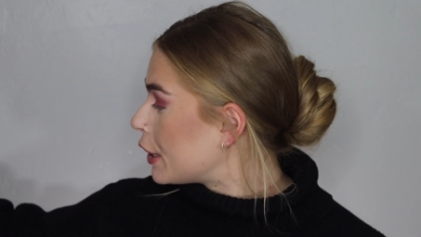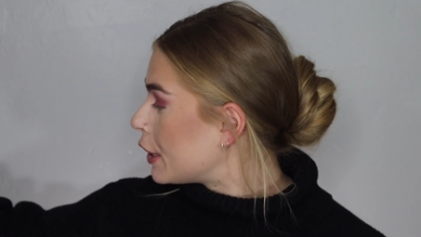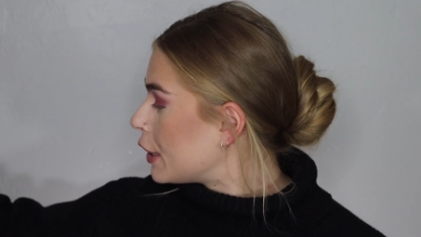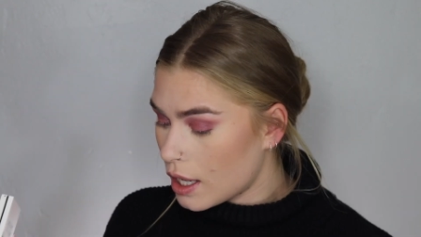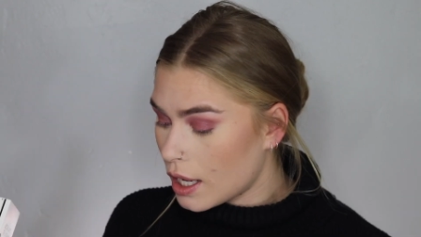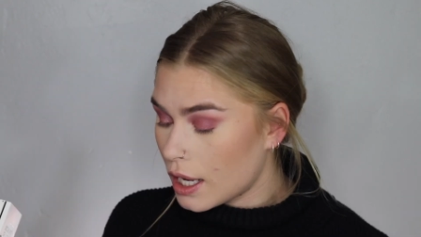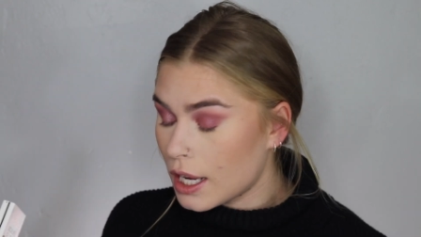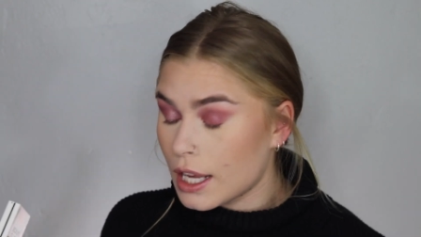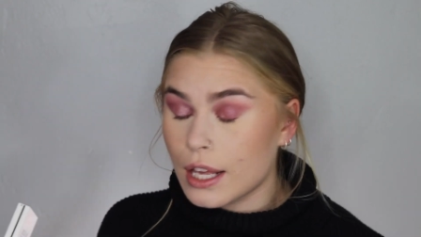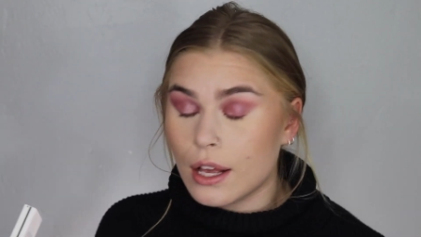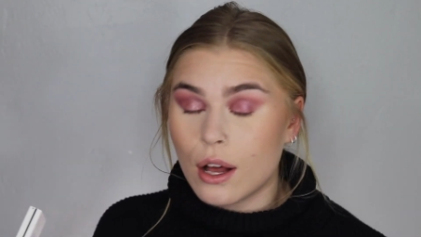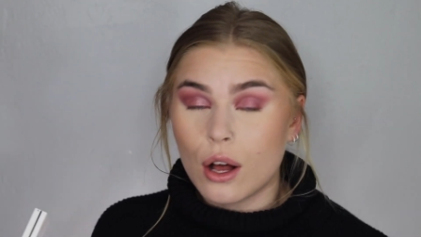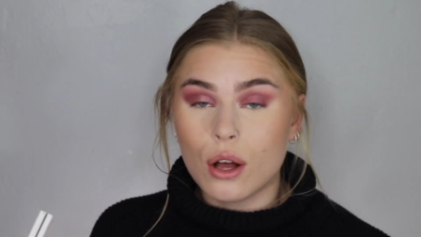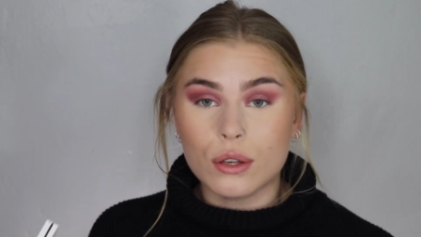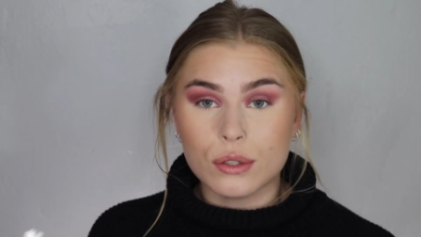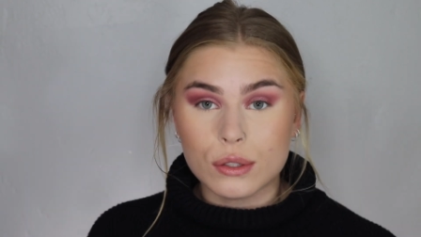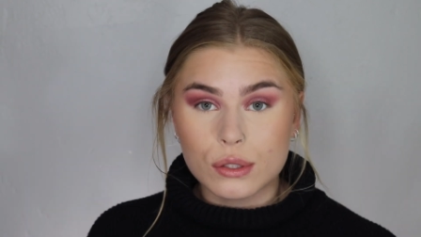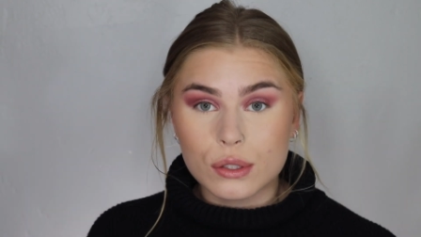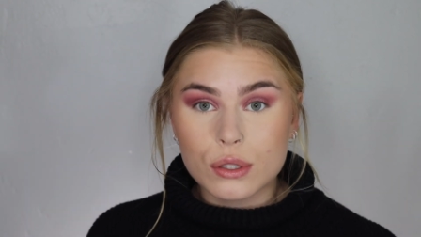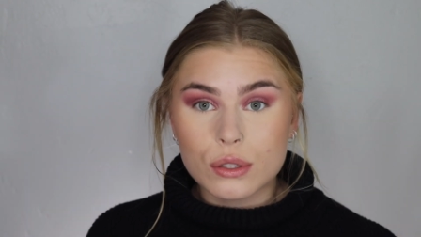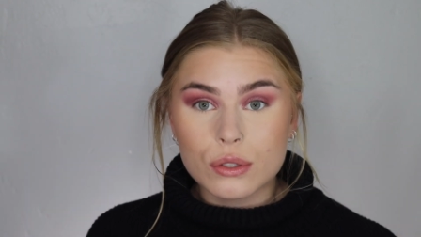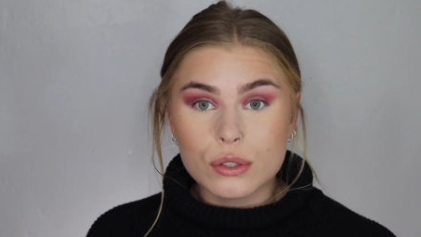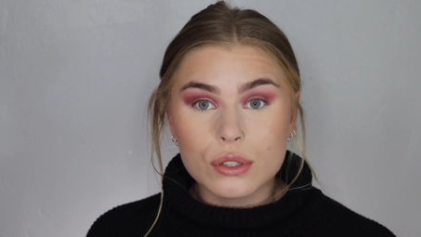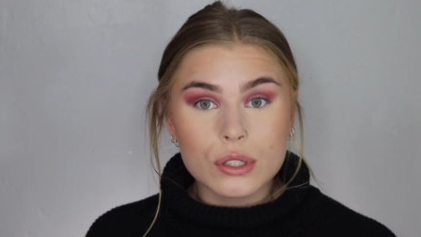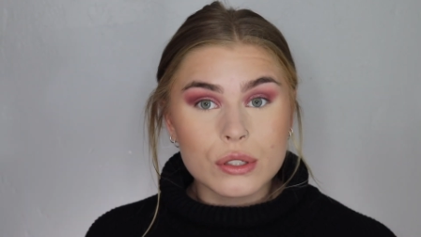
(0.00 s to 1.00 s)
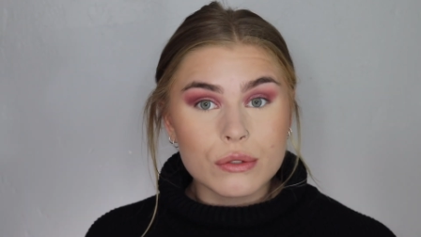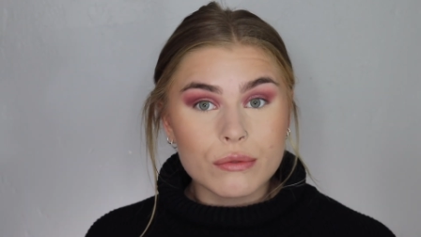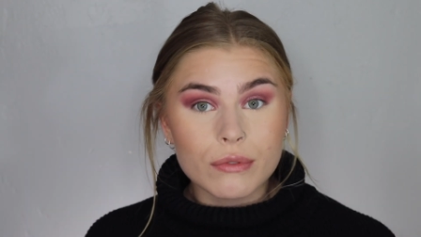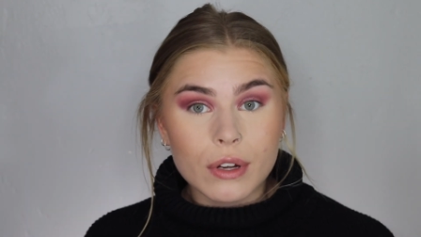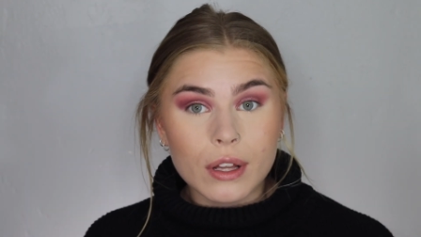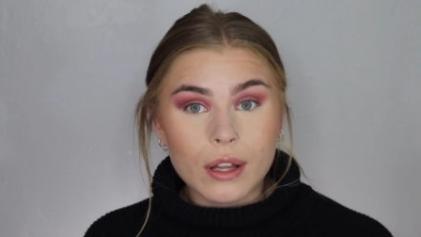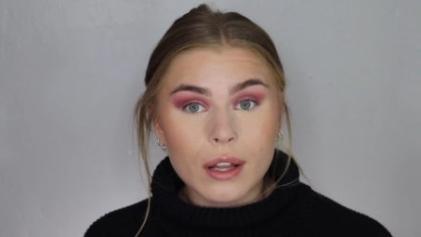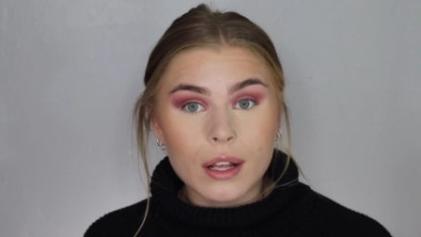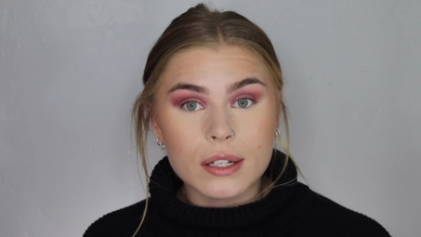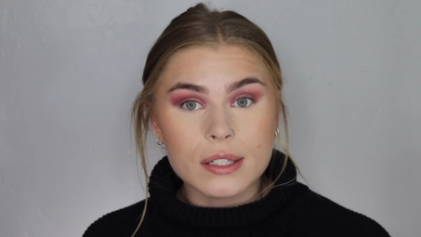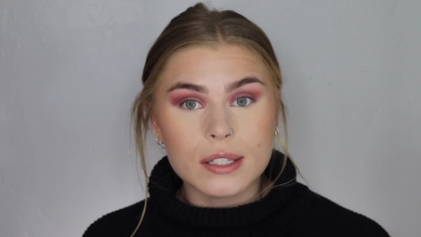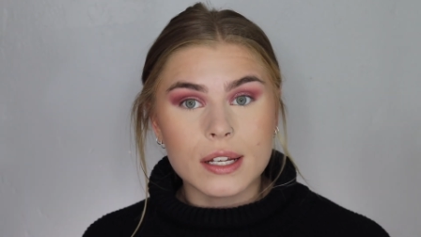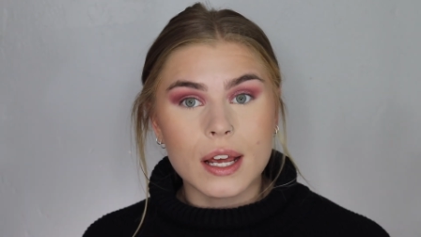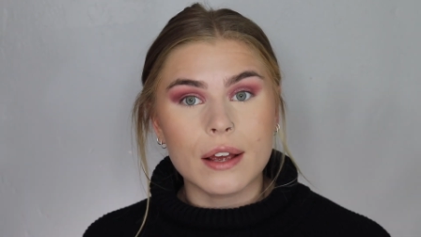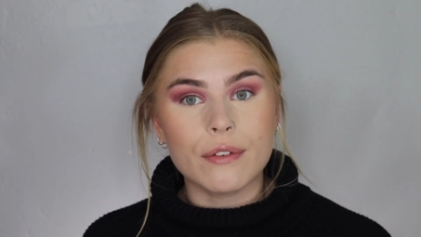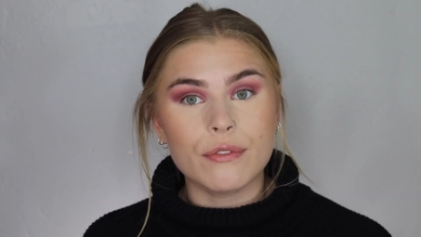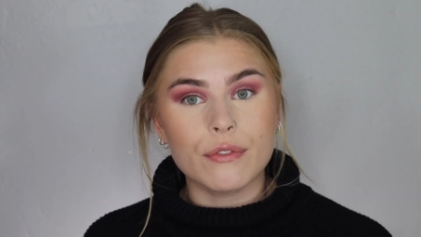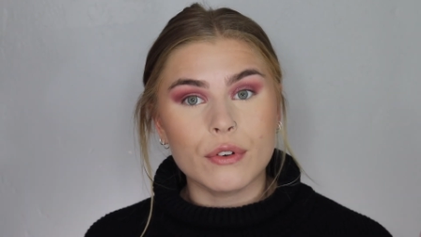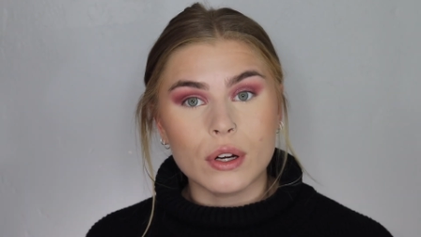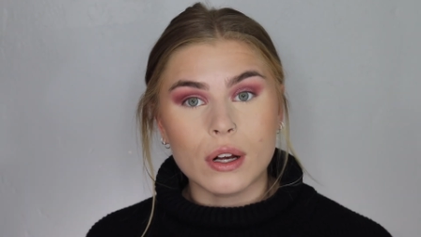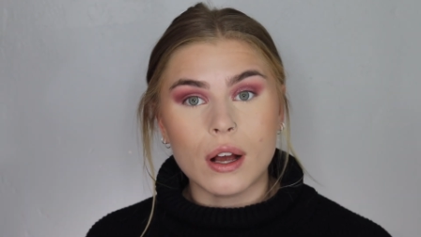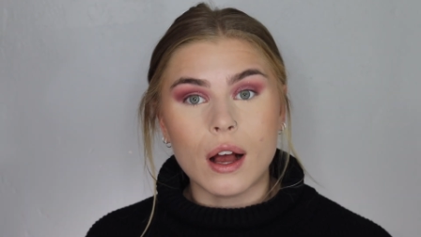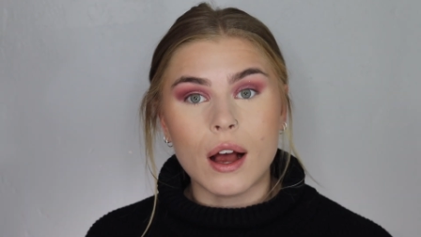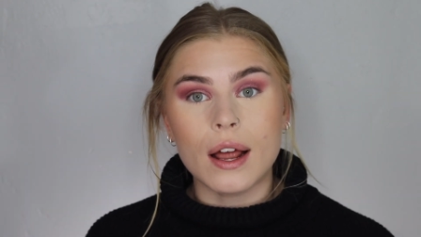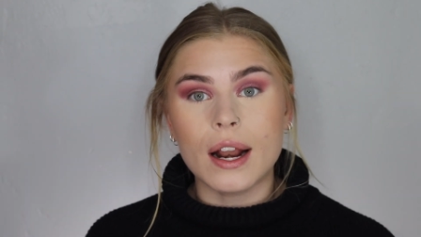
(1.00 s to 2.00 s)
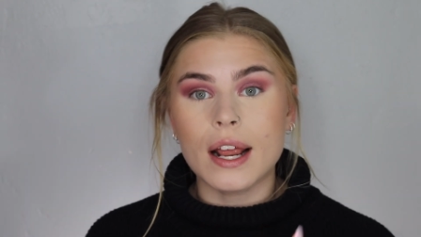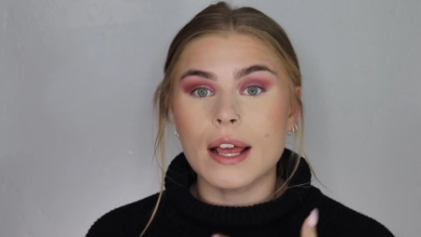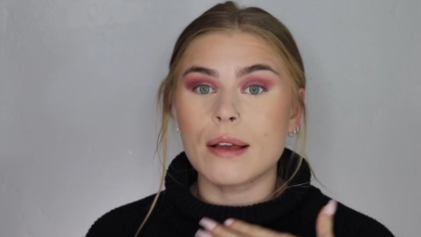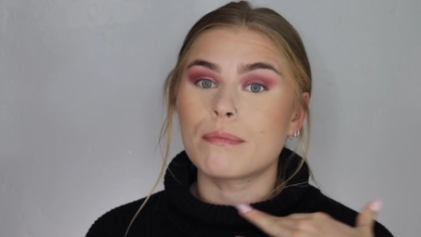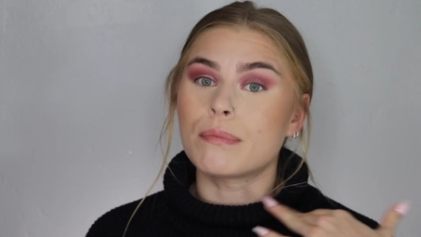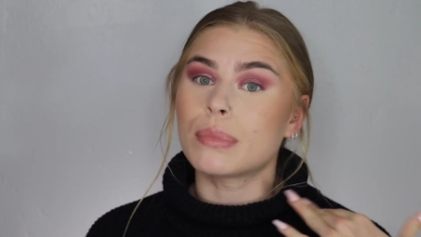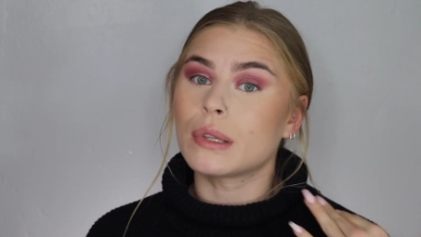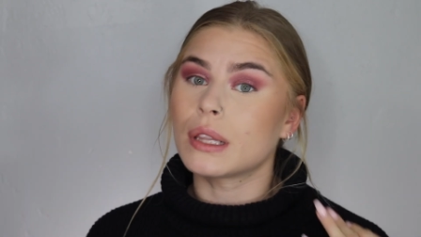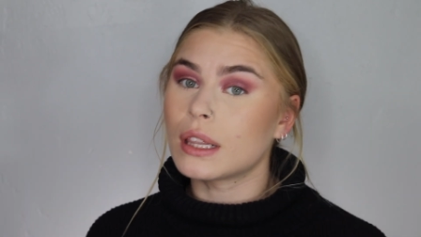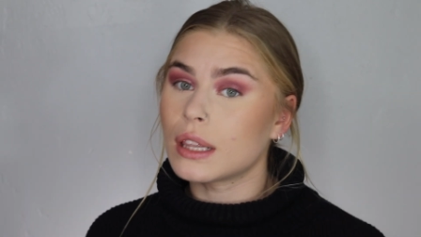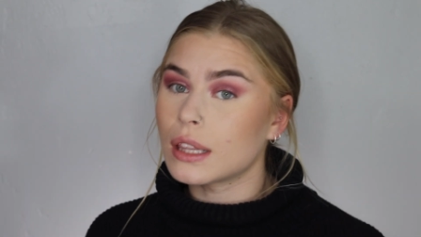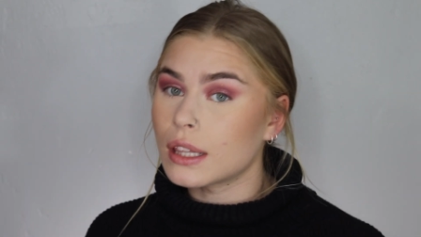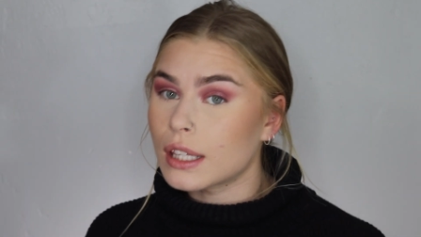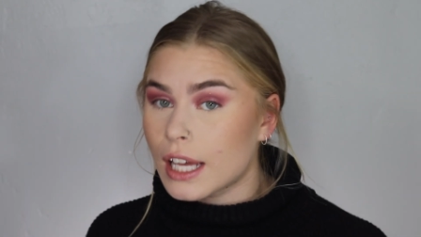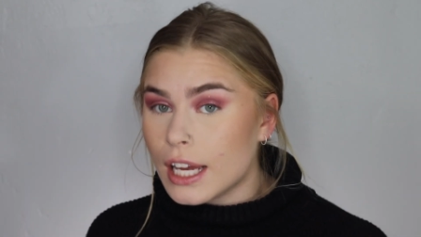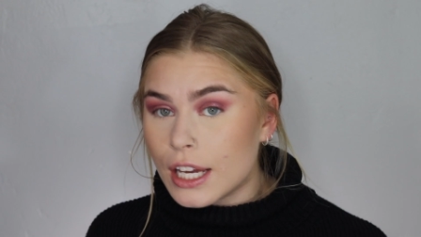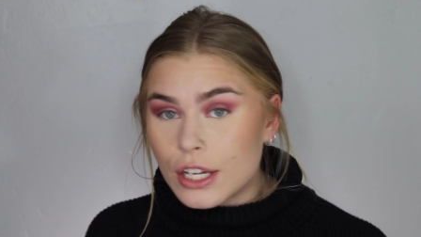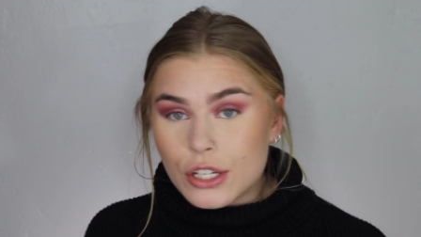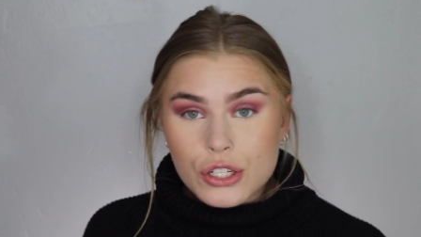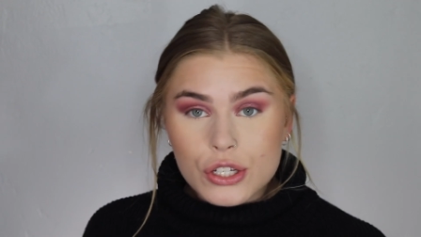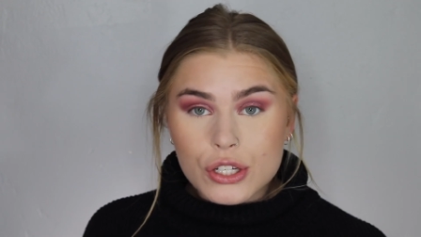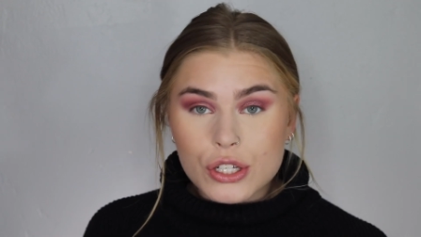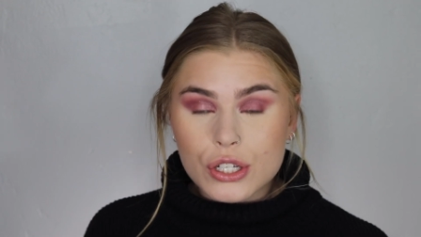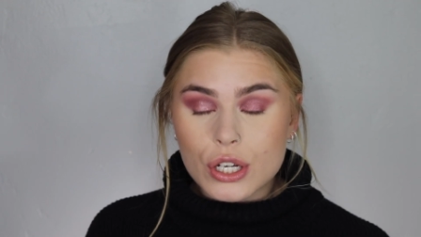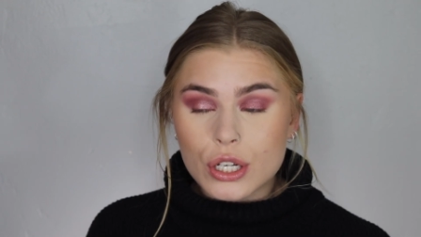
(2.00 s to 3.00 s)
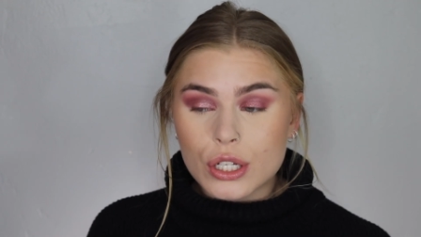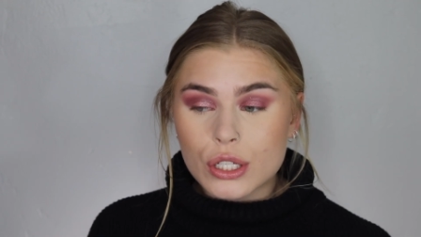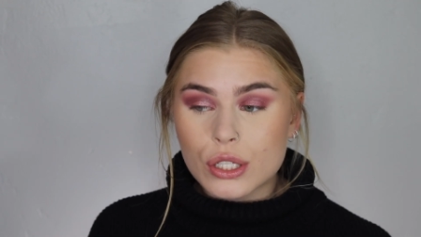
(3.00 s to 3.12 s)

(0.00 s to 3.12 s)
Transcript: I also just realized I forgot a blush,